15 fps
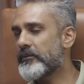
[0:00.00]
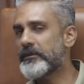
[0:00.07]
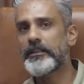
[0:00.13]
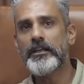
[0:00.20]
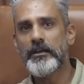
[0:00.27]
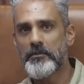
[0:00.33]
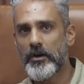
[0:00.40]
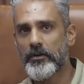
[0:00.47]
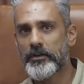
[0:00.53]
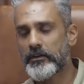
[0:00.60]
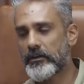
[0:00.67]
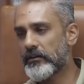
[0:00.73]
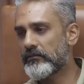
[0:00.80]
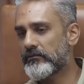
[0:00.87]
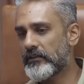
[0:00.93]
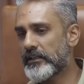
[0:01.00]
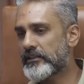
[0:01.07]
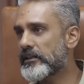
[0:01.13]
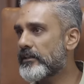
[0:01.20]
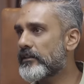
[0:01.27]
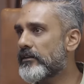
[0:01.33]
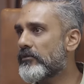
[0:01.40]
mean, think about it. Let's
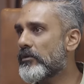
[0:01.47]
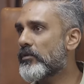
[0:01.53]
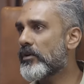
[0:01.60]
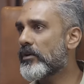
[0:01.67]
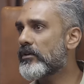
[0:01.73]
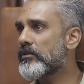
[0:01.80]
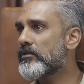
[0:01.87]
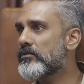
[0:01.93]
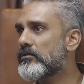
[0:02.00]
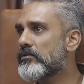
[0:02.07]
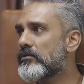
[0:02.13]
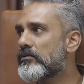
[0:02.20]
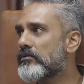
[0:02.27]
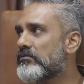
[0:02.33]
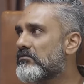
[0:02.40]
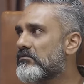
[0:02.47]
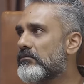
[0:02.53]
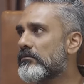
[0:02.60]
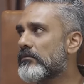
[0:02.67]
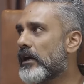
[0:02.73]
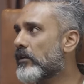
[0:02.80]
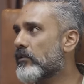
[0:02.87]
say that we wanted
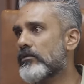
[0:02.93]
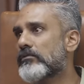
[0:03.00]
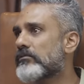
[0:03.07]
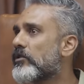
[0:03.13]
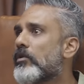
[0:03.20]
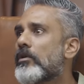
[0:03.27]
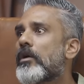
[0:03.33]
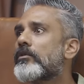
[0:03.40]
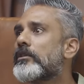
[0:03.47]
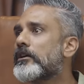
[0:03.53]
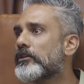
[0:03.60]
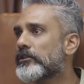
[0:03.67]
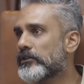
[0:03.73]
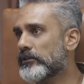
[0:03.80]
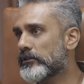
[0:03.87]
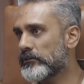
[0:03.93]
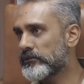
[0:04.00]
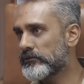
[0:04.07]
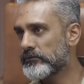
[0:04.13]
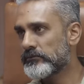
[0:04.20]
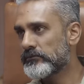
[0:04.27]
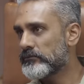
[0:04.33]
to, go around the earth.
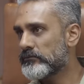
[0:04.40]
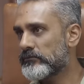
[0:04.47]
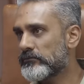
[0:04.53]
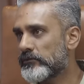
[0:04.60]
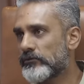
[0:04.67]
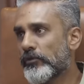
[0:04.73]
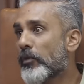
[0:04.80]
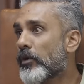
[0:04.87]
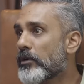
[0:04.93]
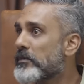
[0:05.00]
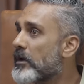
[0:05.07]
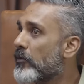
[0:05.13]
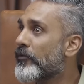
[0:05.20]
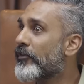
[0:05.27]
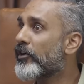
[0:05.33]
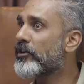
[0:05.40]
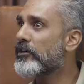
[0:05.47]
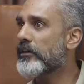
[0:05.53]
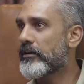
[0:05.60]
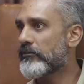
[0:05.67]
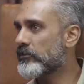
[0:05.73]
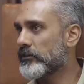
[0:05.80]
We want to be a world
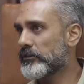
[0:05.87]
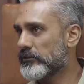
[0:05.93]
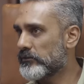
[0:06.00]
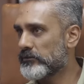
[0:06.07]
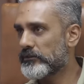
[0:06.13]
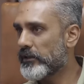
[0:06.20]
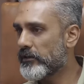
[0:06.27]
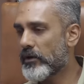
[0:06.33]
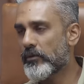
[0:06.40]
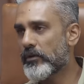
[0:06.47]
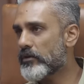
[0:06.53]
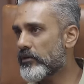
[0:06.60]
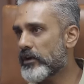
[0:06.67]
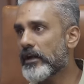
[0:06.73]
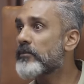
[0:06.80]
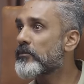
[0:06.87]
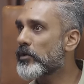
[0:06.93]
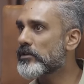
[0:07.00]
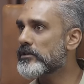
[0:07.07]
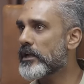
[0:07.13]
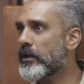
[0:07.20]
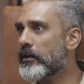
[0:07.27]
traveler. And I want to take a
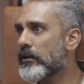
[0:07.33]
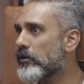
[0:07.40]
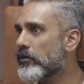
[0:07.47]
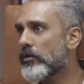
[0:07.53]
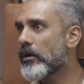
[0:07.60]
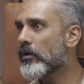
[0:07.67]
motorcycle and go